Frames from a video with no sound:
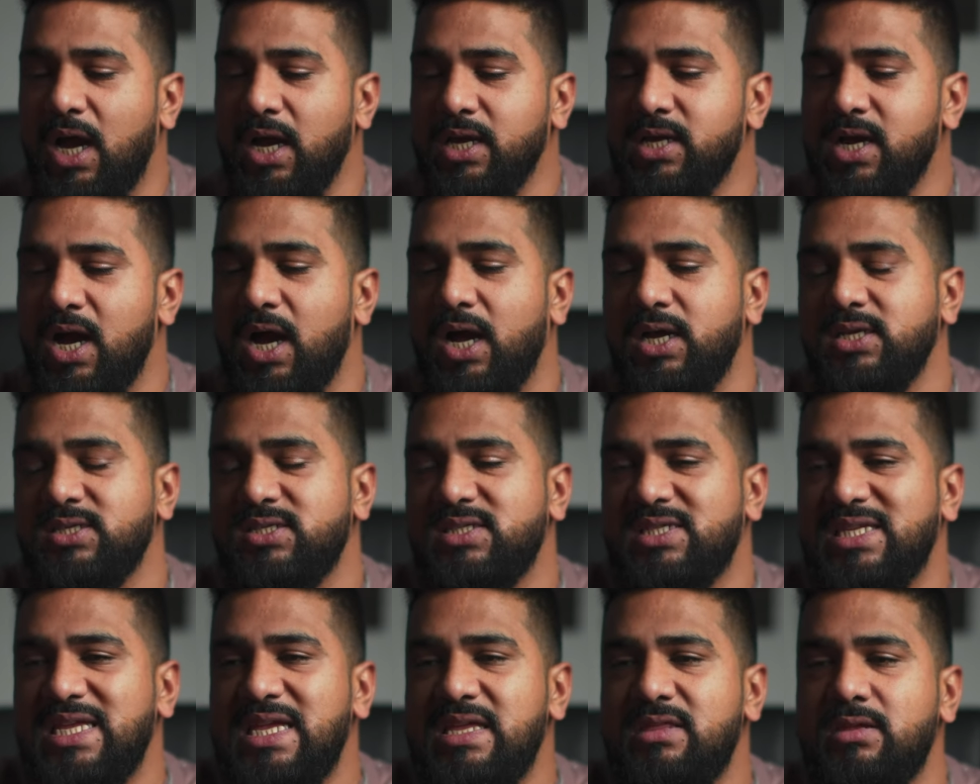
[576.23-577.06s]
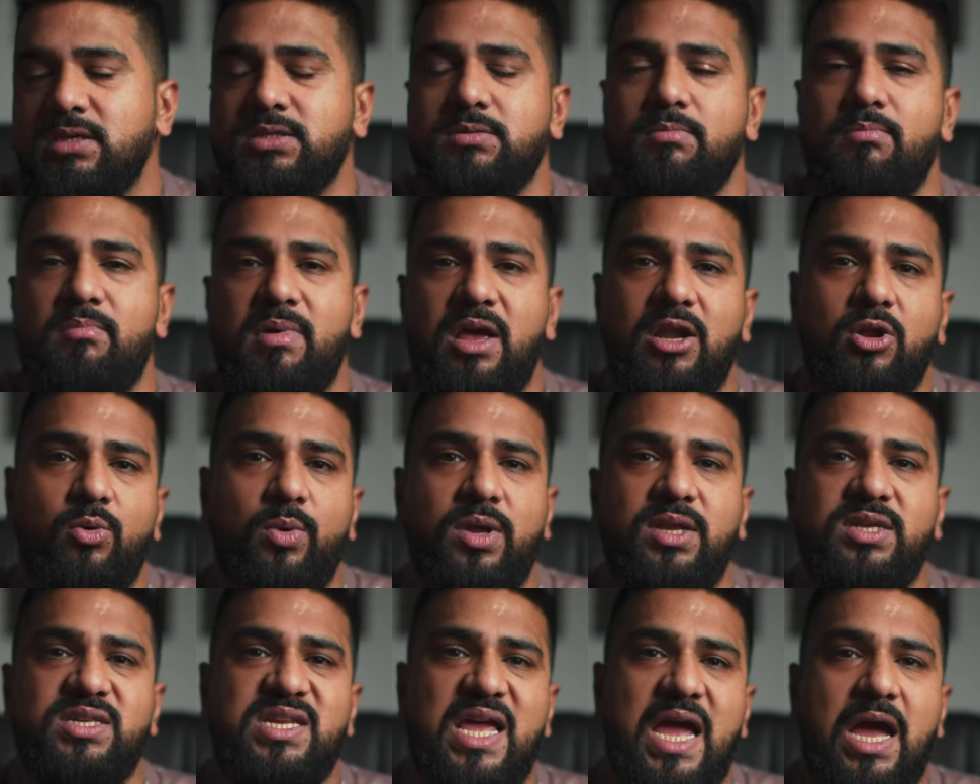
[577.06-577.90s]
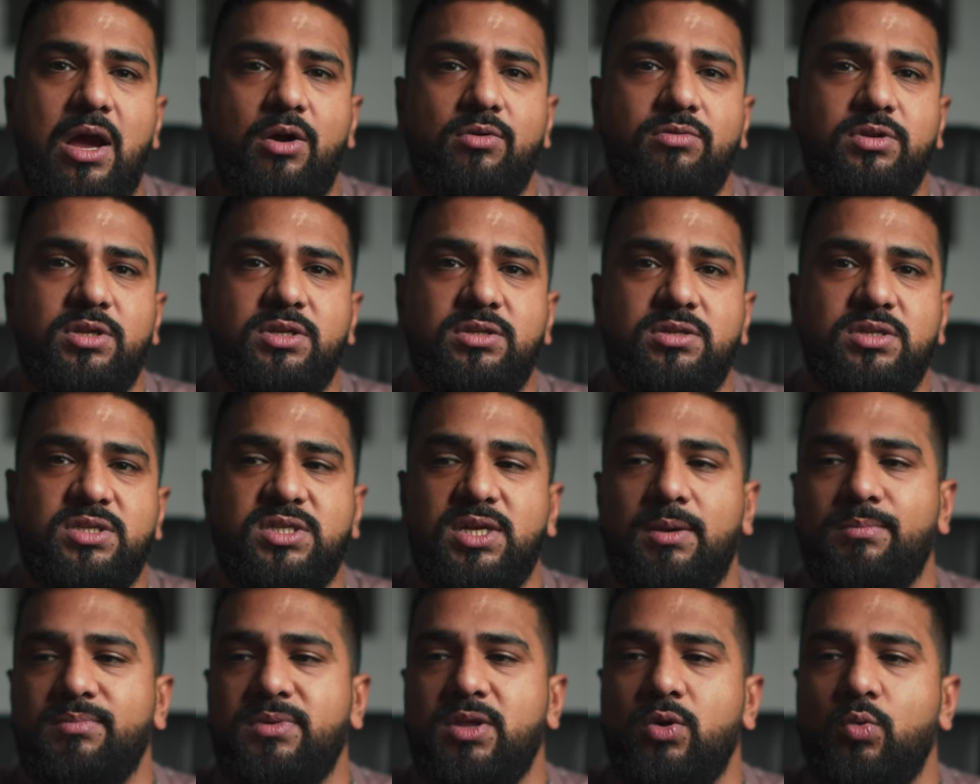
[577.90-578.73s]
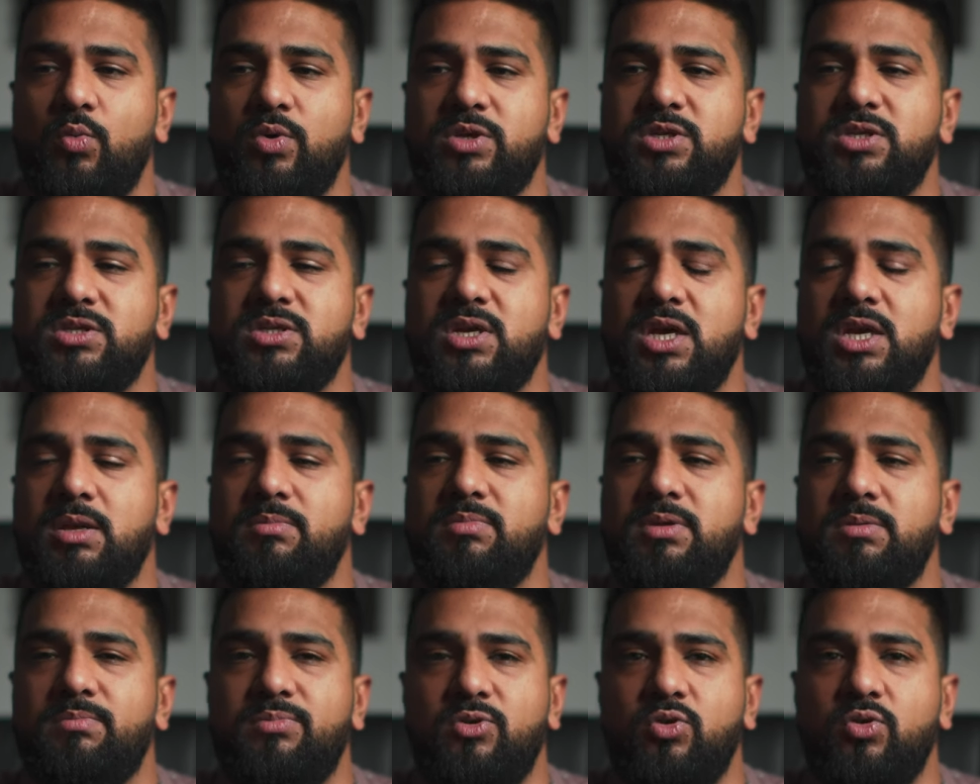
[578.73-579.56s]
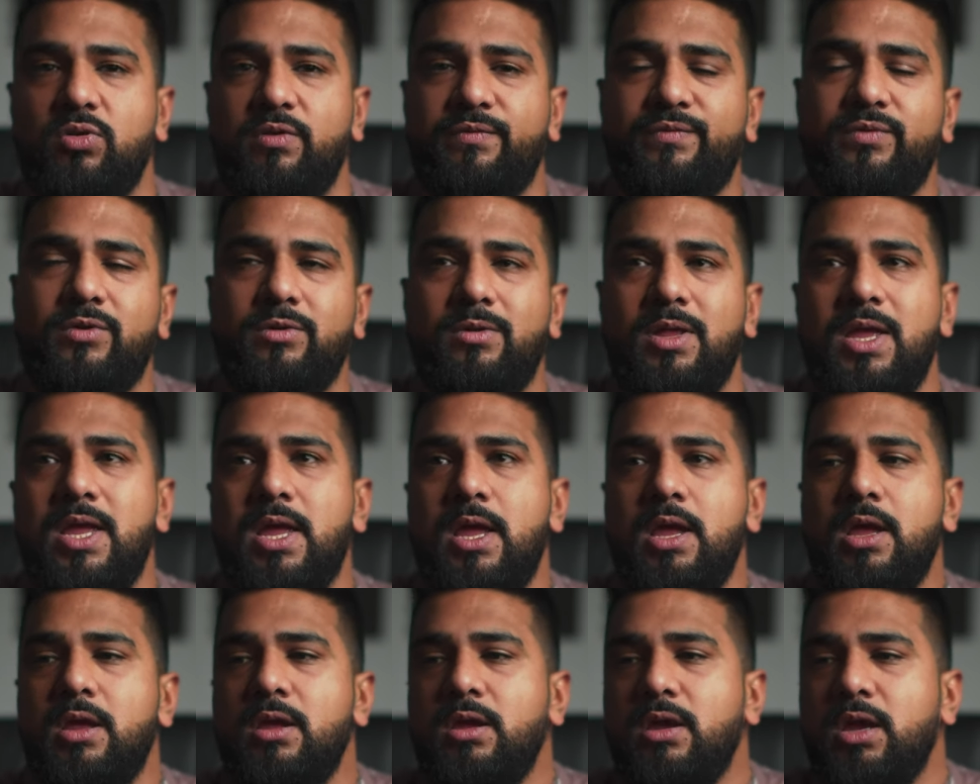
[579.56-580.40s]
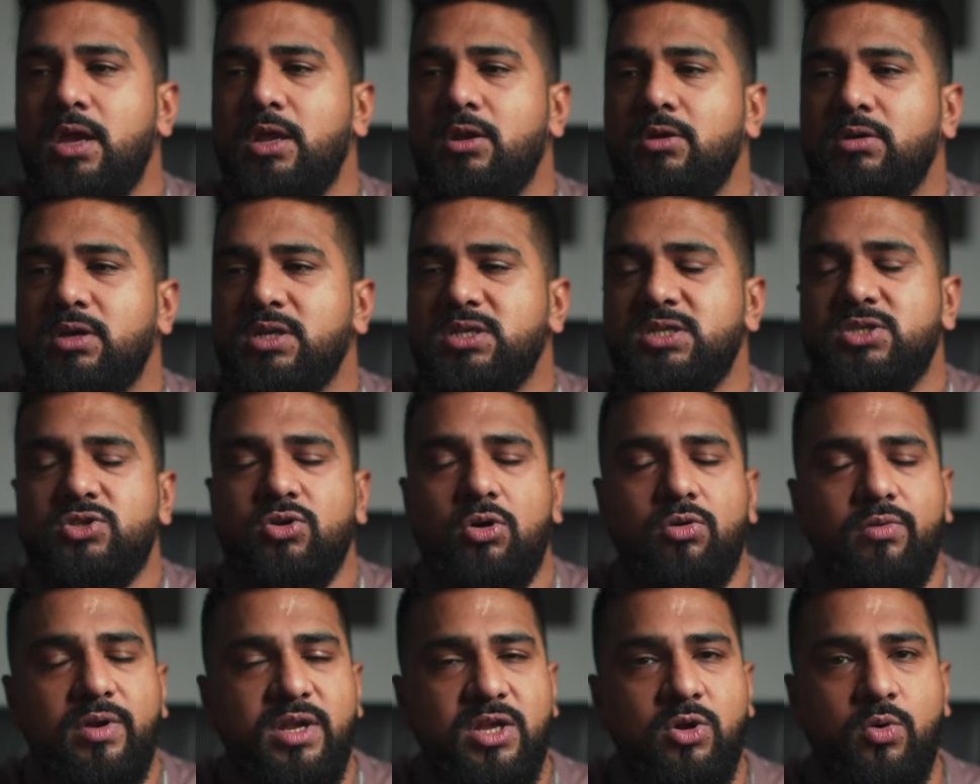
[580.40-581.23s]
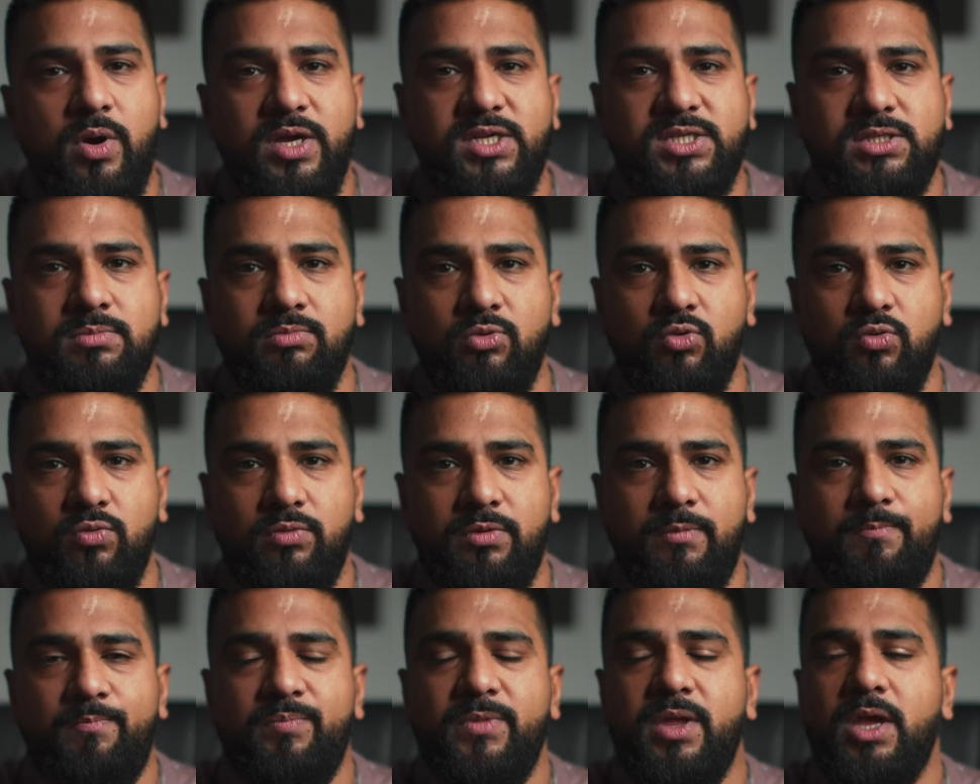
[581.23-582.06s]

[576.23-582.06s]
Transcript: I can't see this mellowing down into something which is going to be beautiful, you know, because it's already quite smooth.